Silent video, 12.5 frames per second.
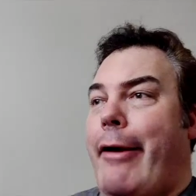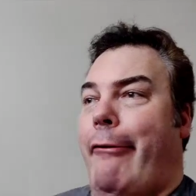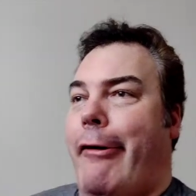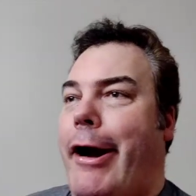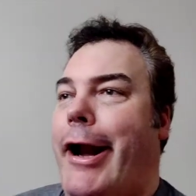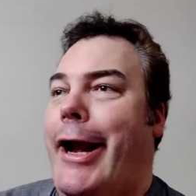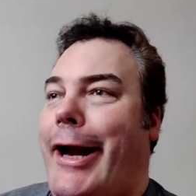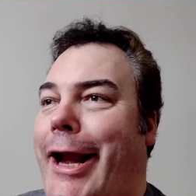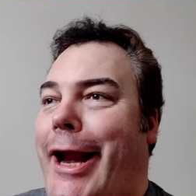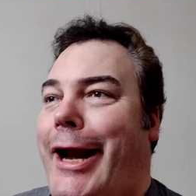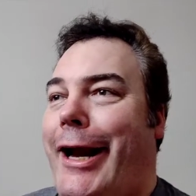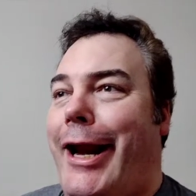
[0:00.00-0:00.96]
Ready,
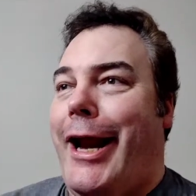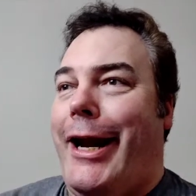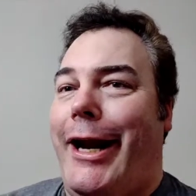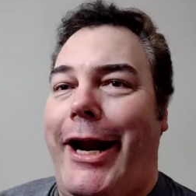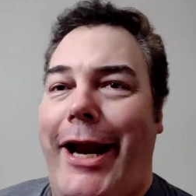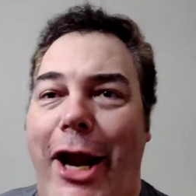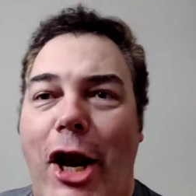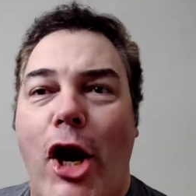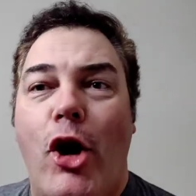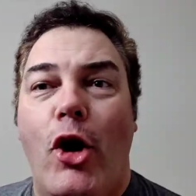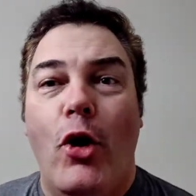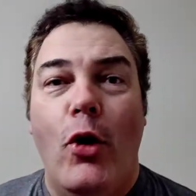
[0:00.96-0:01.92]
big, big, big,
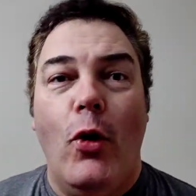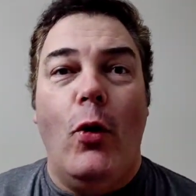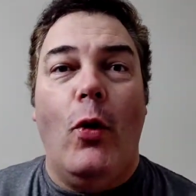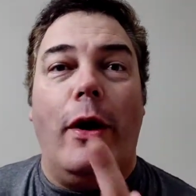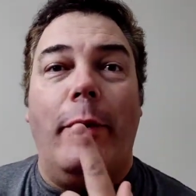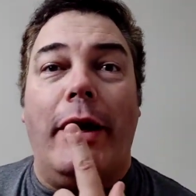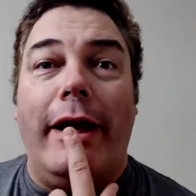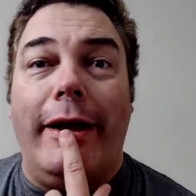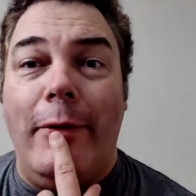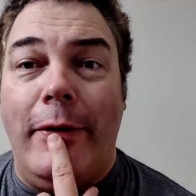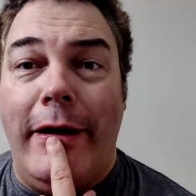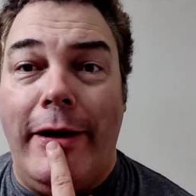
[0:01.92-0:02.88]
big. What do we got
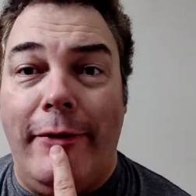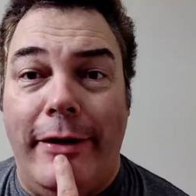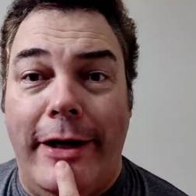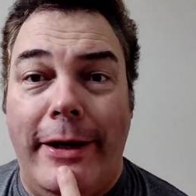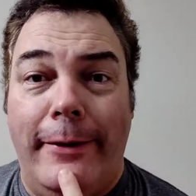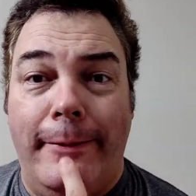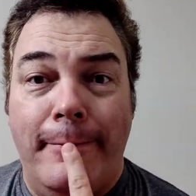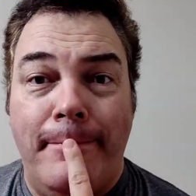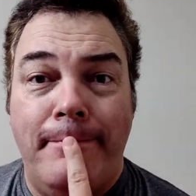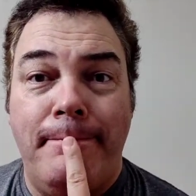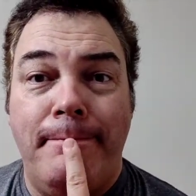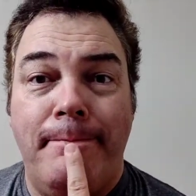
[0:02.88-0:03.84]
going on over here?
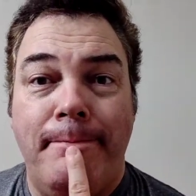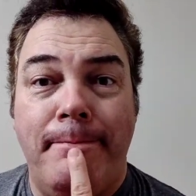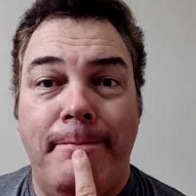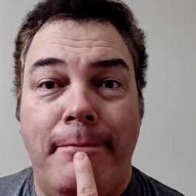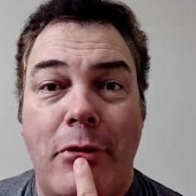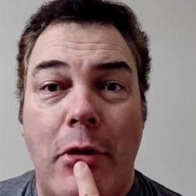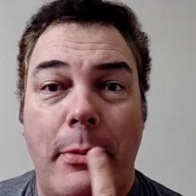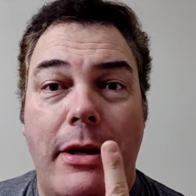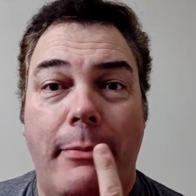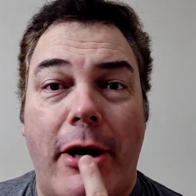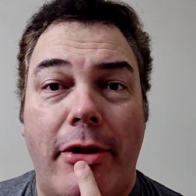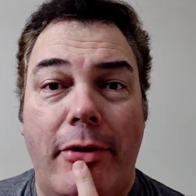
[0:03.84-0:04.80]
Hmm?
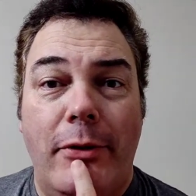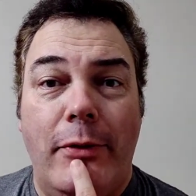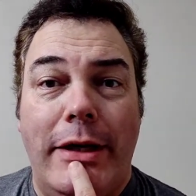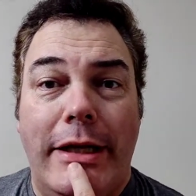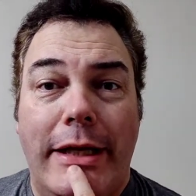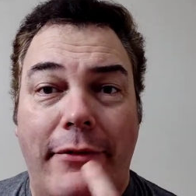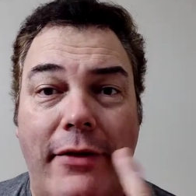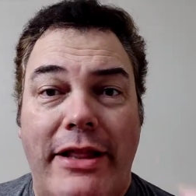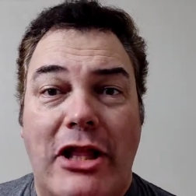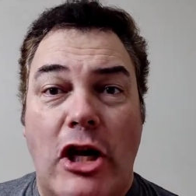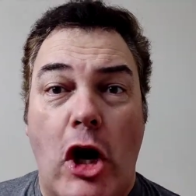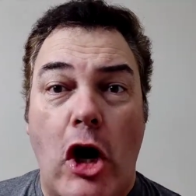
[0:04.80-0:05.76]
Nobody bothered to uh,
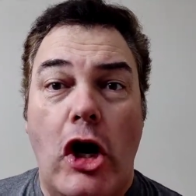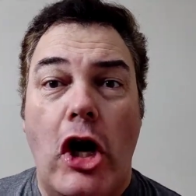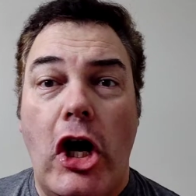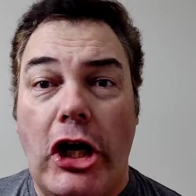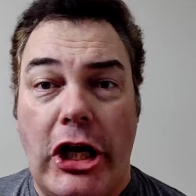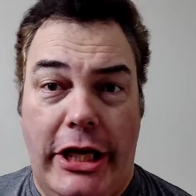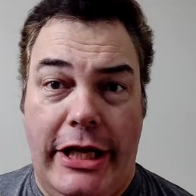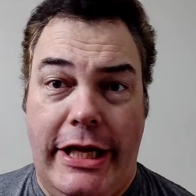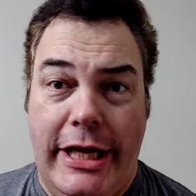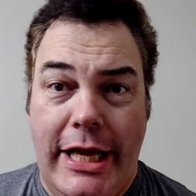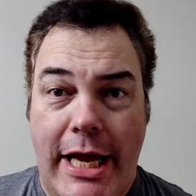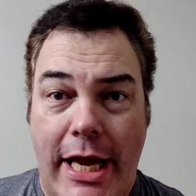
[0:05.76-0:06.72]
invite the Nard Dog?
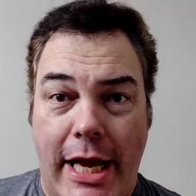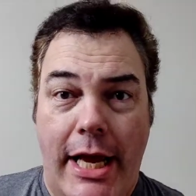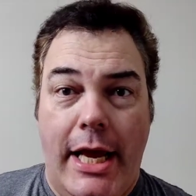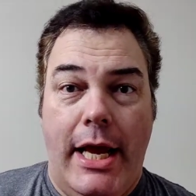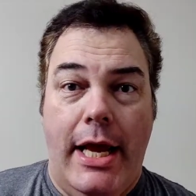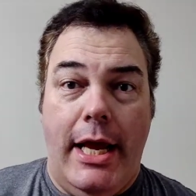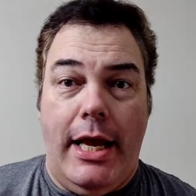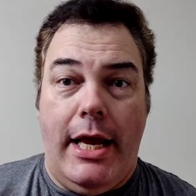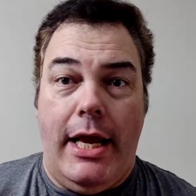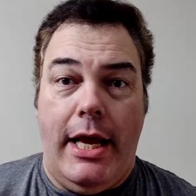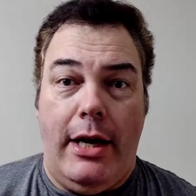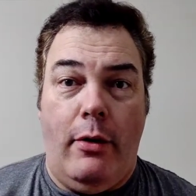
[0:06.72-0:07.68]

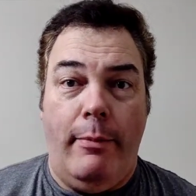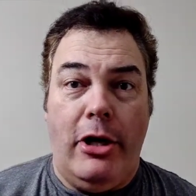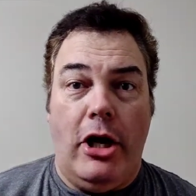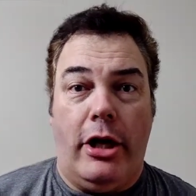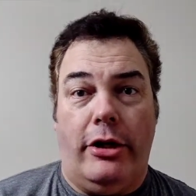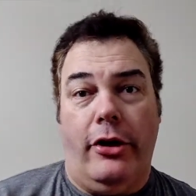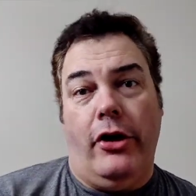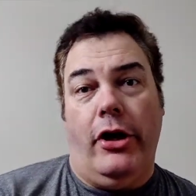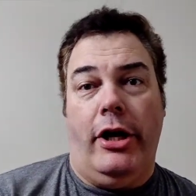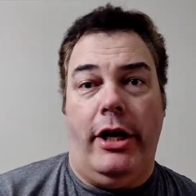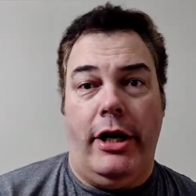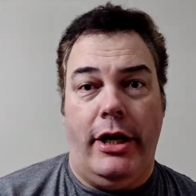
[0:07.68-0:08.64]
Hello, my doctor. You
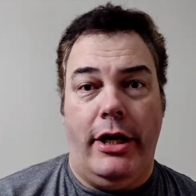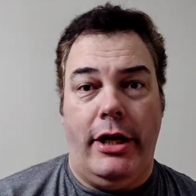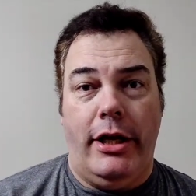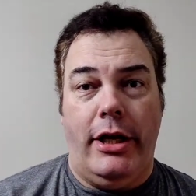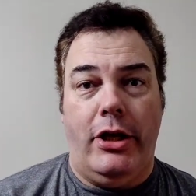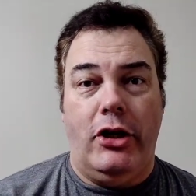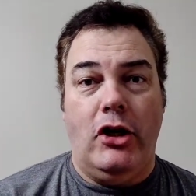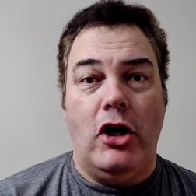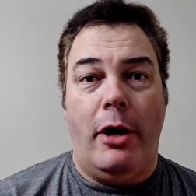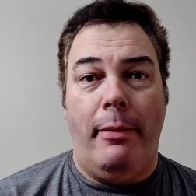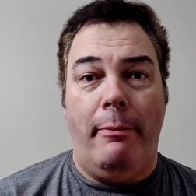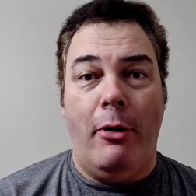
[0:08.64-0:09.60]
can
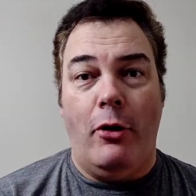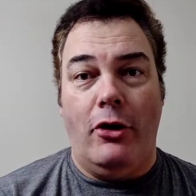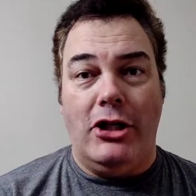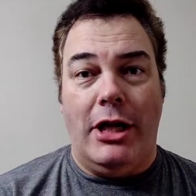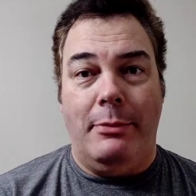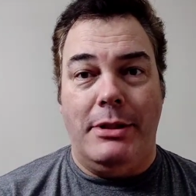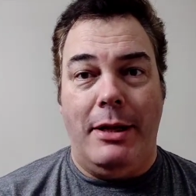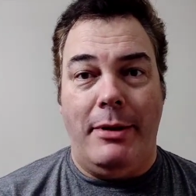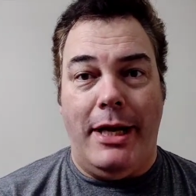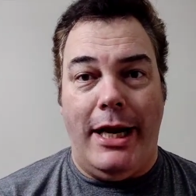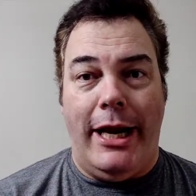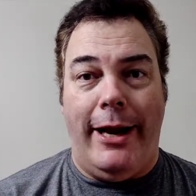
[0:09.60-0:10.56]
call me Boner Jams
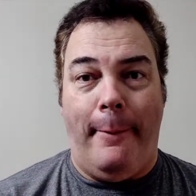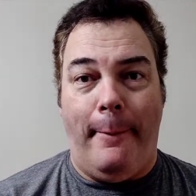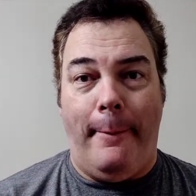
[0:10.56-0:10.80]
MD.